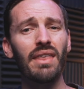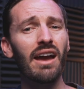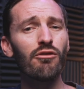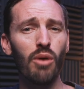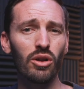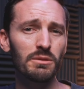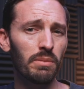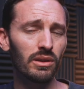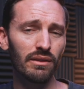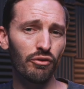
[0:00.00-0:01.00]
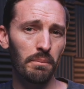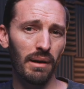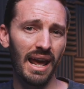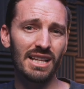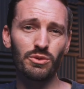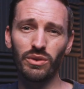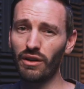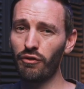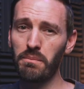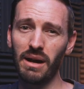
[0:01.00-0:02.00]
They have multiple different plans with
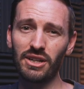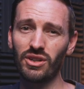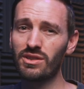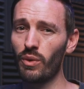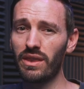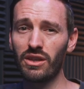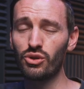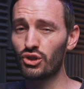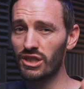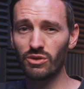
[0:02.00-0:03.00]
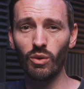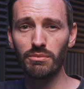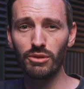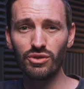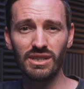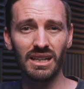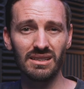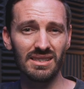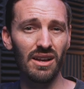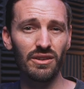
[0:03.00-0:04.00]
different budgets, whether you just want music
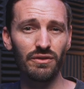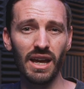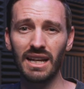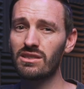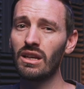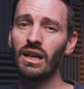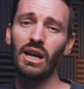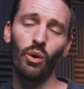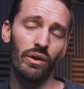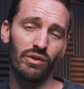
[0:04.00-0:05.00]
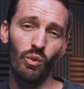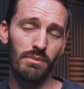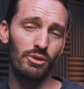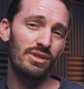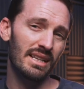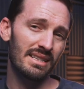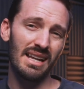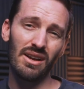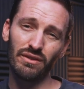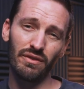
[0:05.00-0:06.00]
and sound effects, or if you want music,
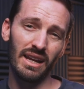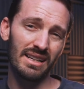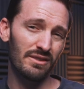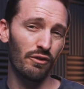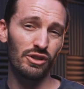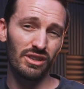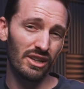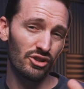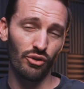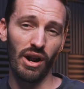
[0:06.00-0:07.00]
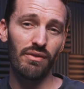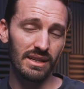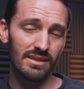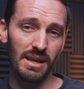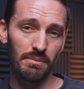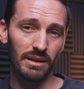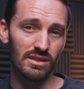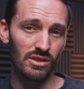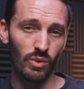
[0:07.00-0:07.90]
sound effects, footage, and graphics templates as